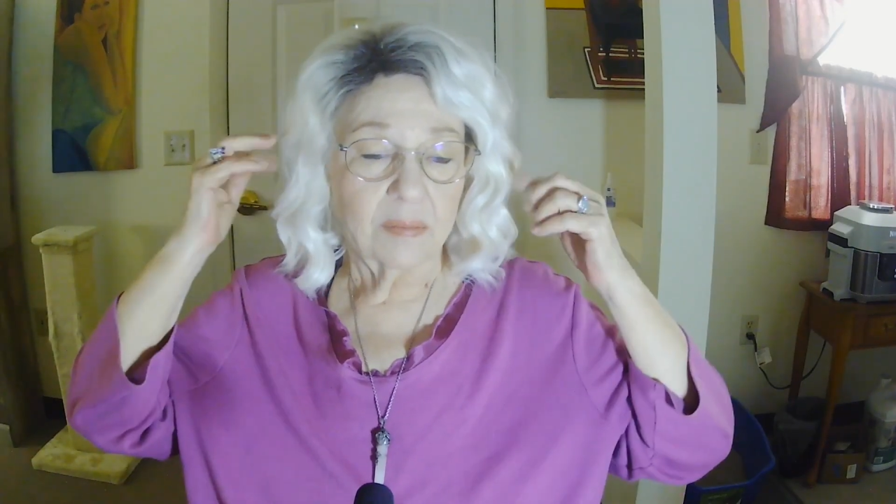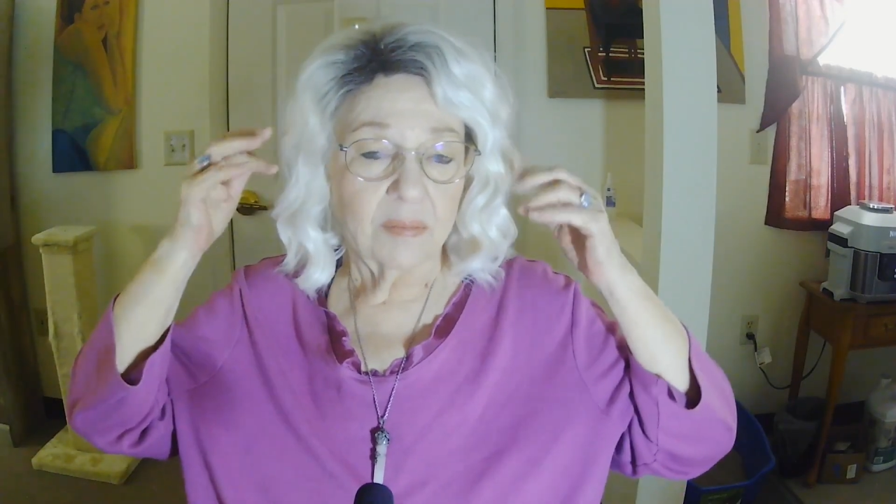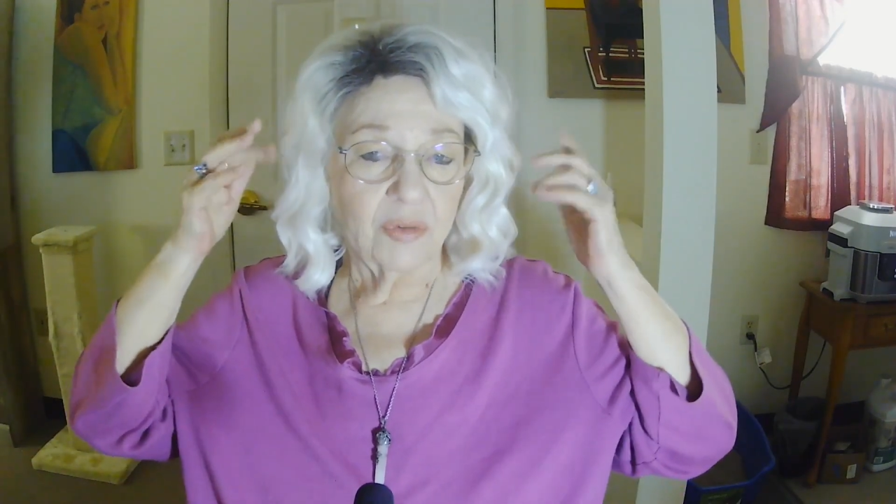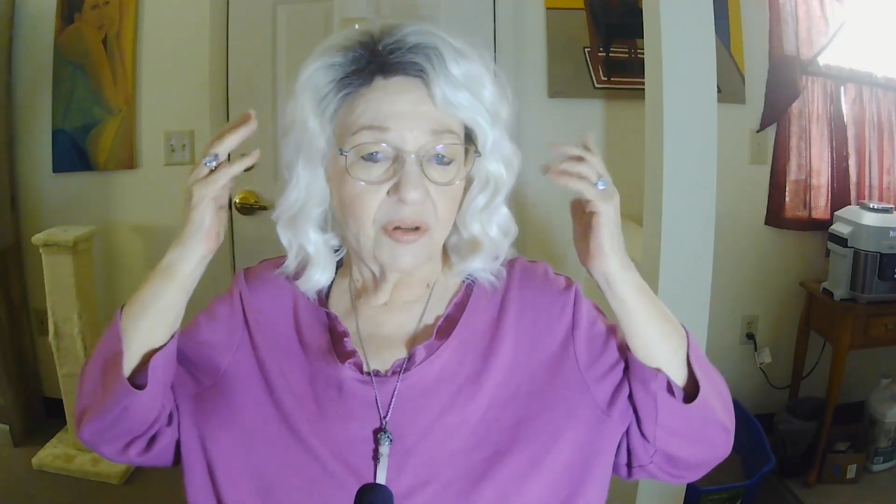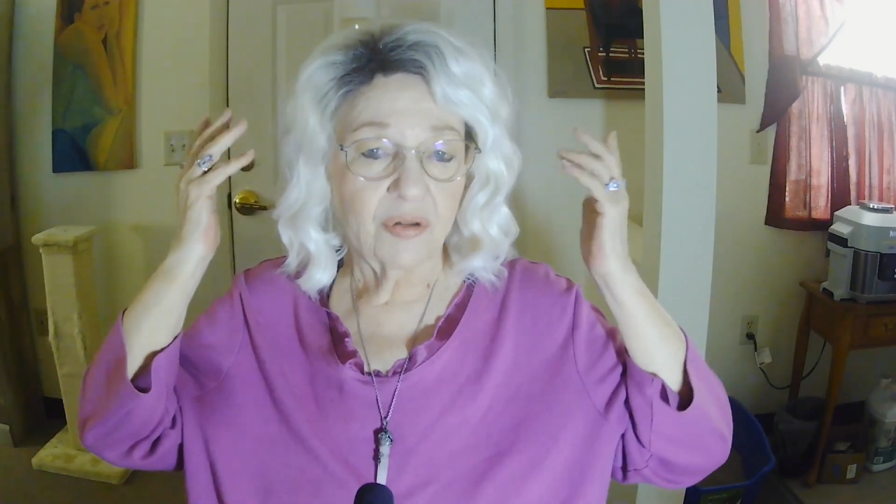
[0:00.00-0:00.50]

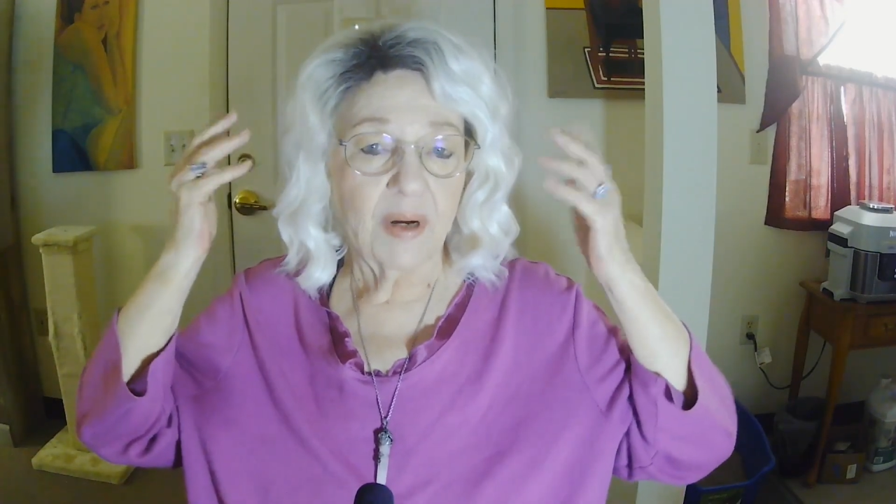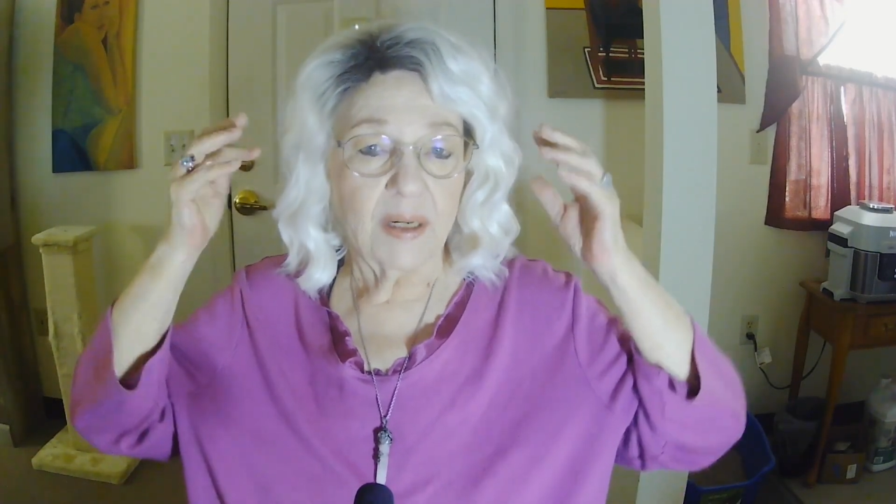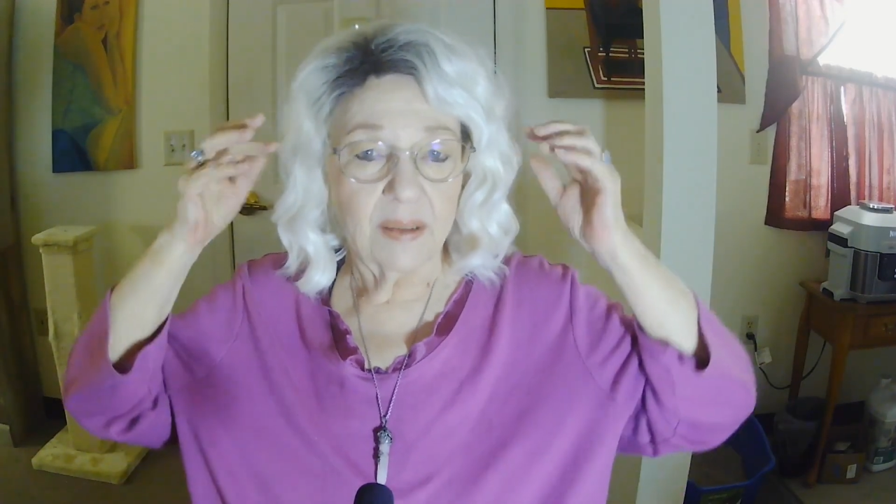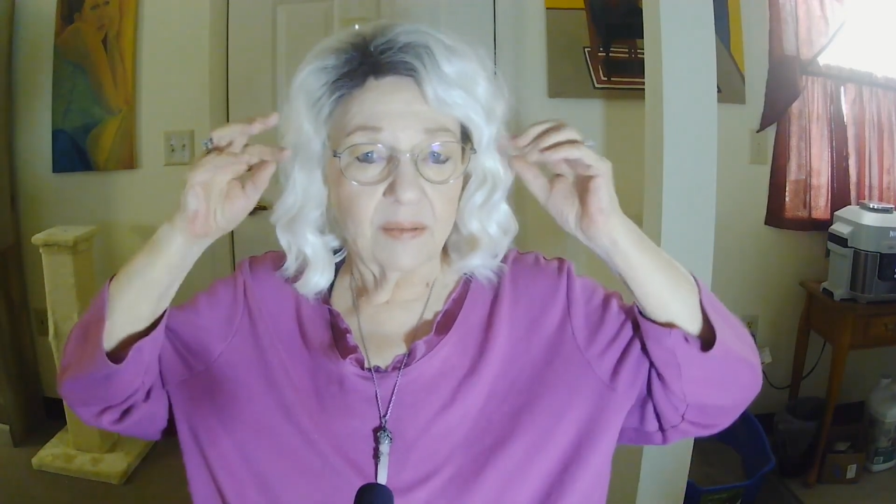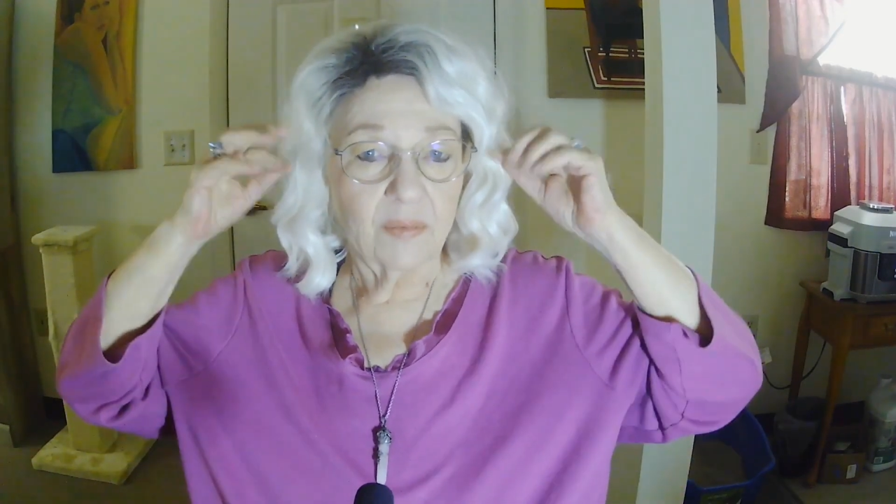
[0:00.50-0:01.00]

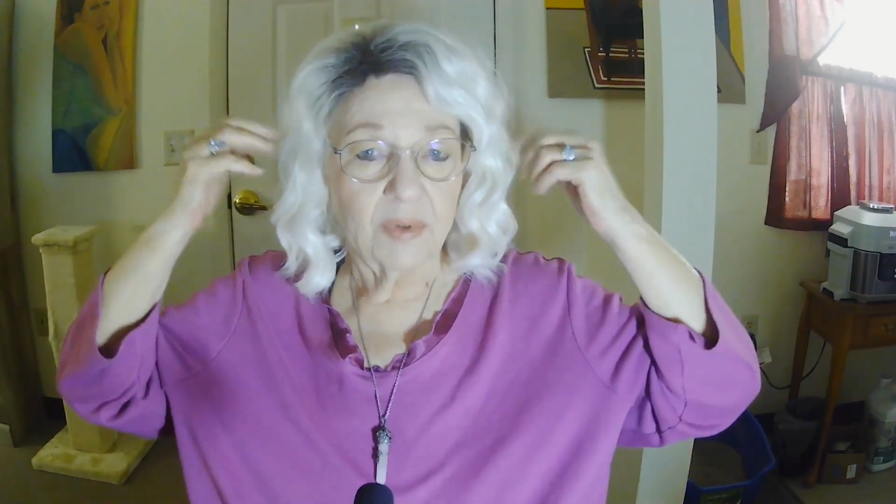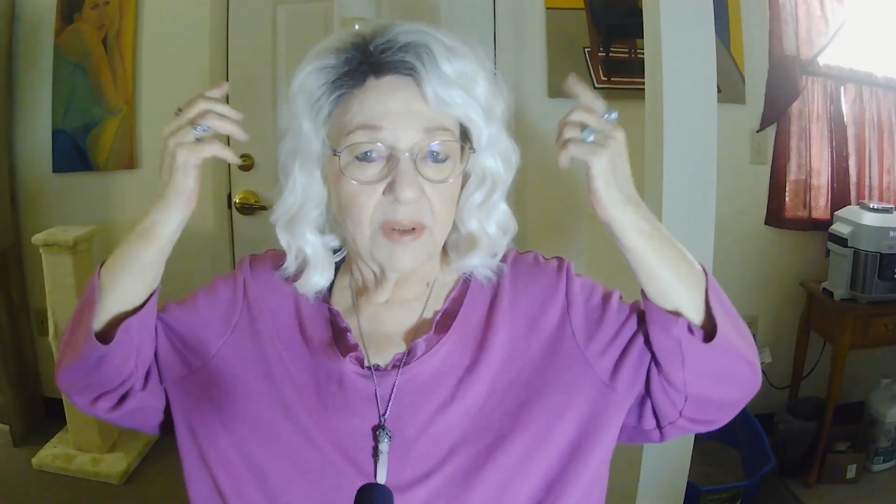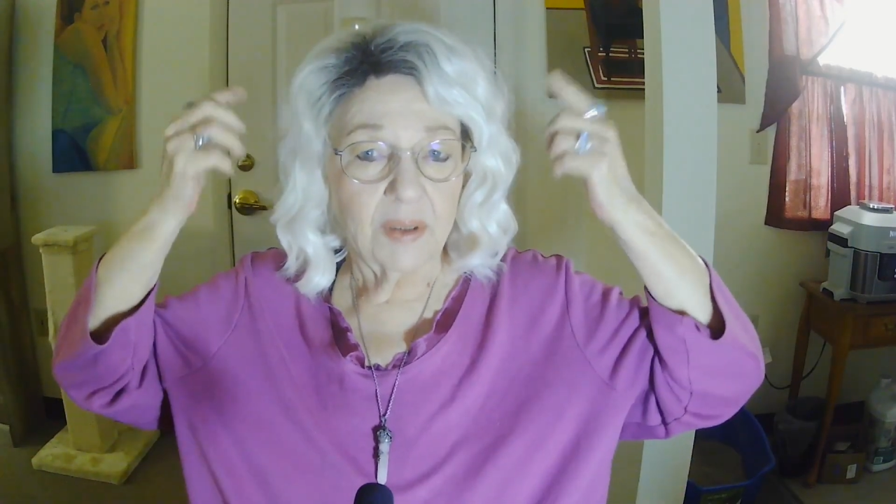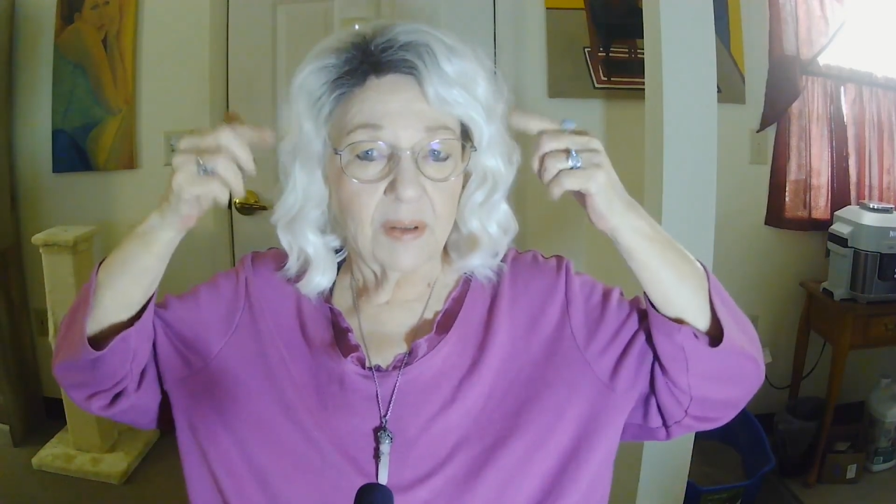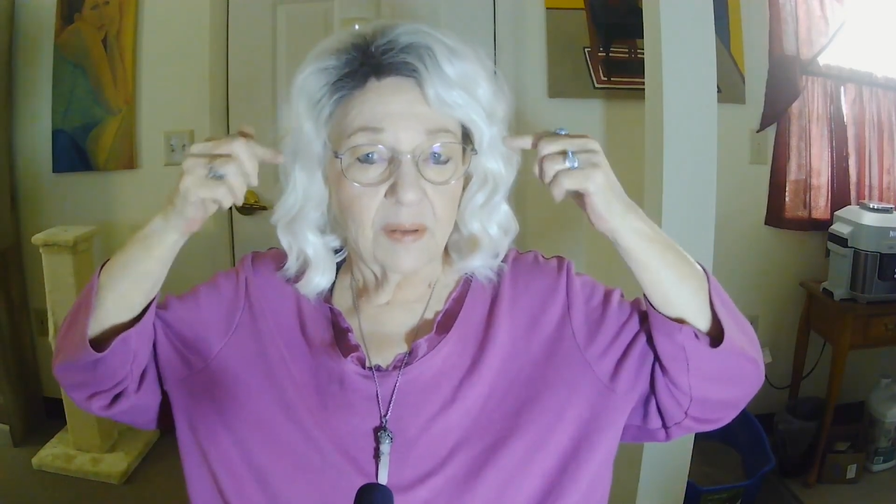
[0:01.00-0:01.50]
straight with
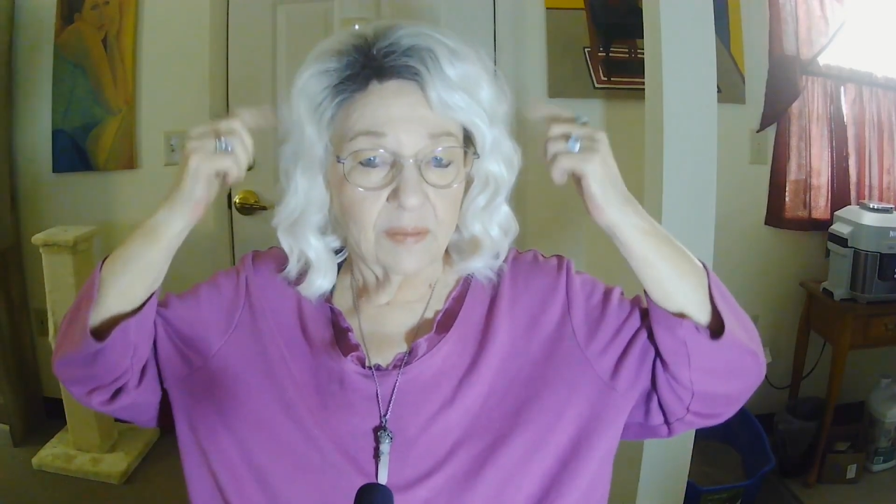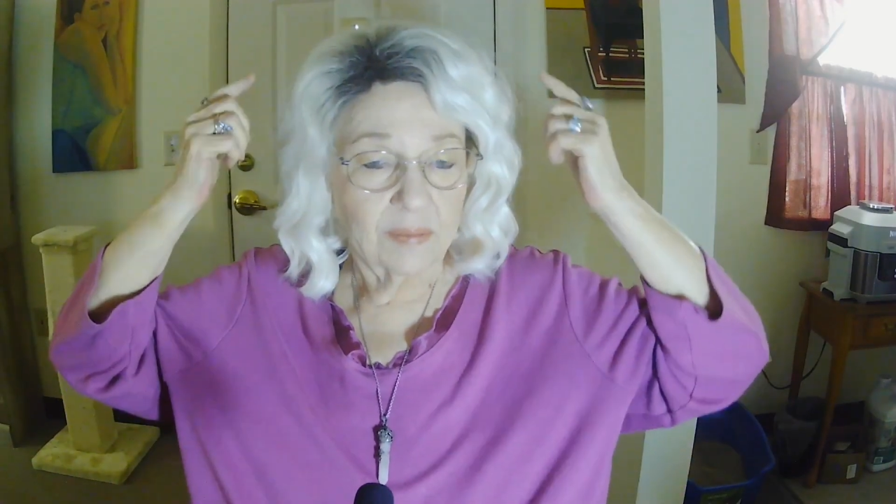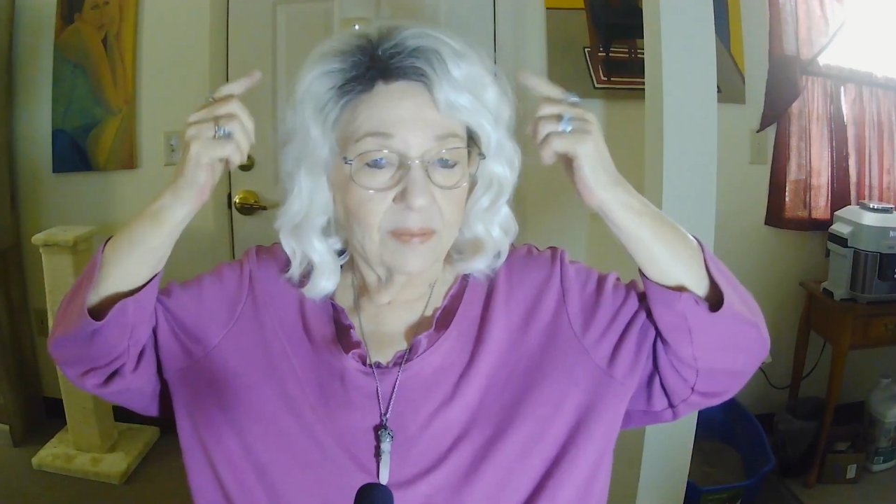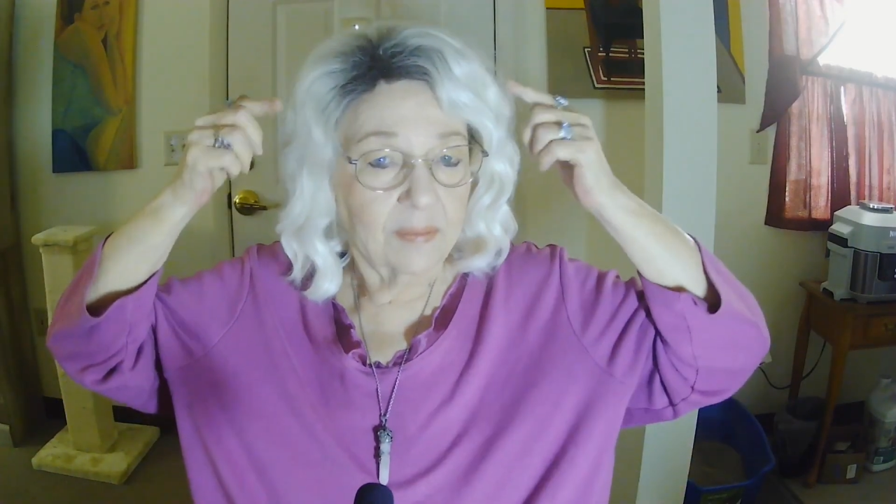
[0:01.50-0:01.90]
a little